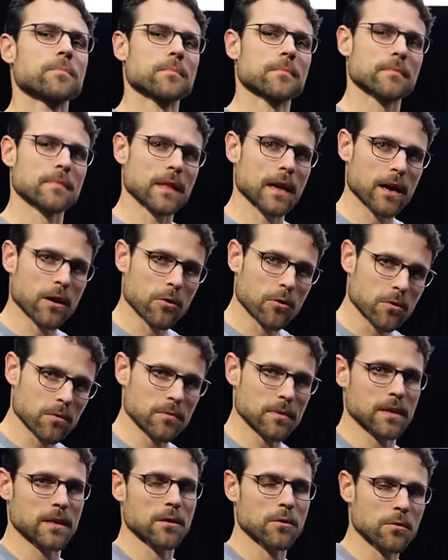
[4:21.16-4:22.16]
Now,
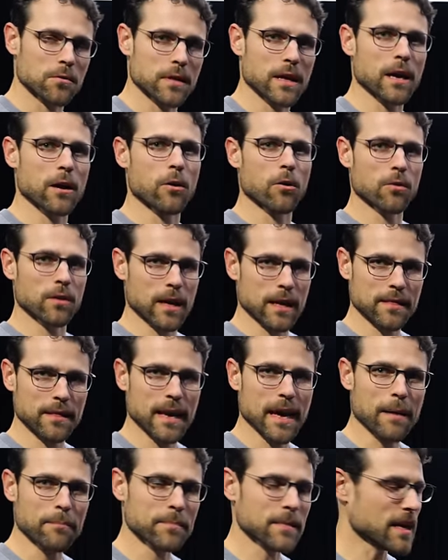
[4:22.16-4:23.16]
you know, they all get the
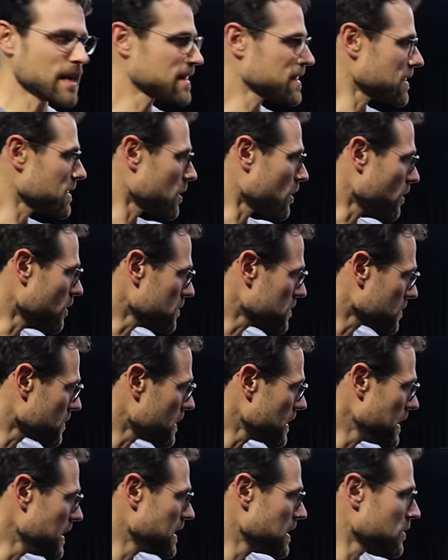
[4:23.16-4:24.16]
updates and also
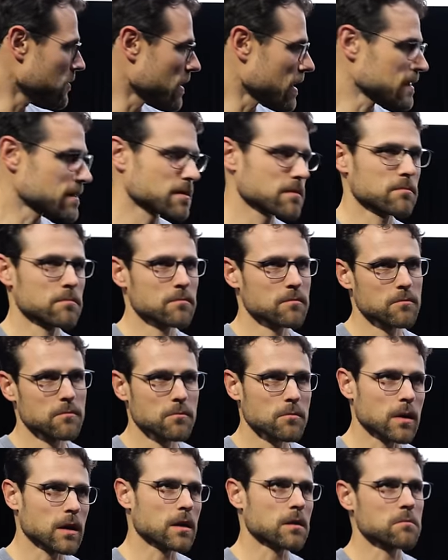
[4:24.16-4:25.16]
the E Q S.
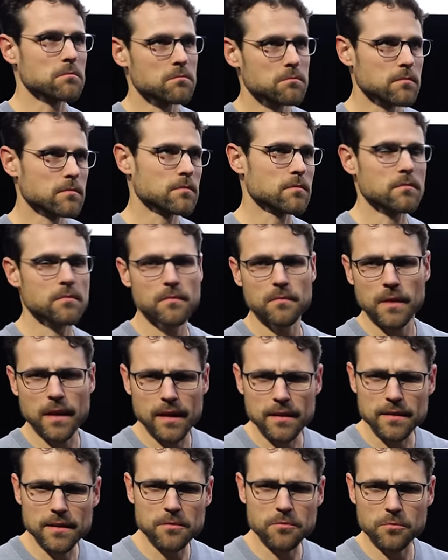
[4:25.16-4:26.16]
Well,
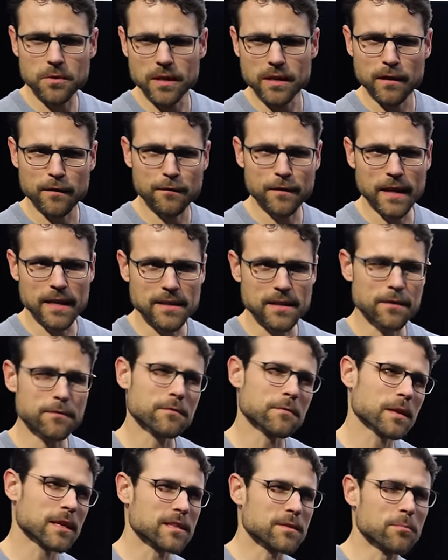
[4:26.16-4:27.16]
is it really a facelift?
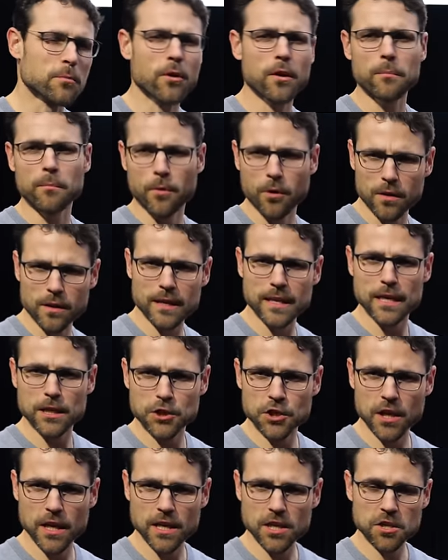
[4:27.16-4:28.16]
It's more a model year
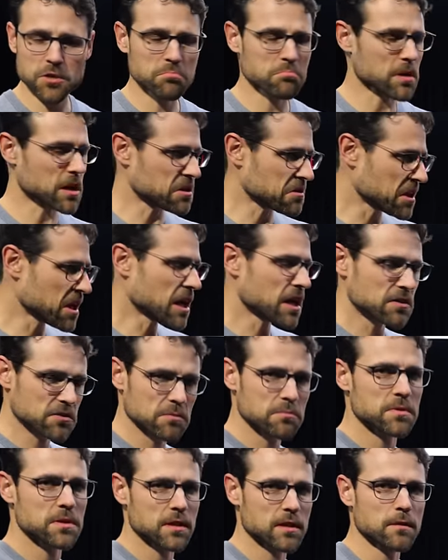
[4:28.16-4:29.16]
change, but there are
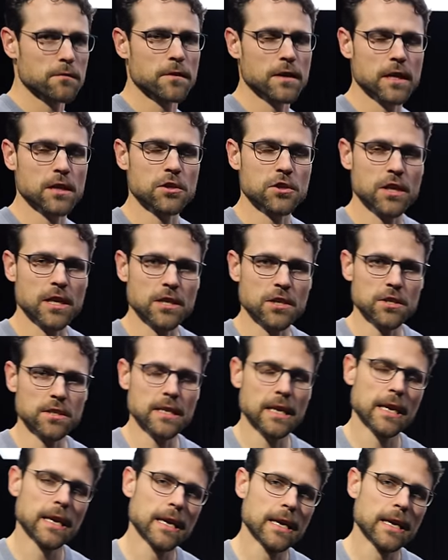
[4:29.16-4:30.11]
some significant changes.